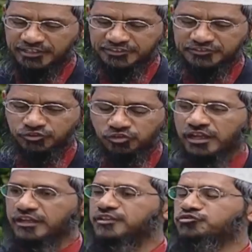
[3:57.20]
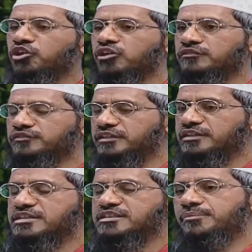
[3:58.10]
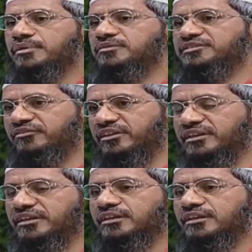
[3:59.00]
Allah says in the Quran, in Surah Araf, chapter number 7,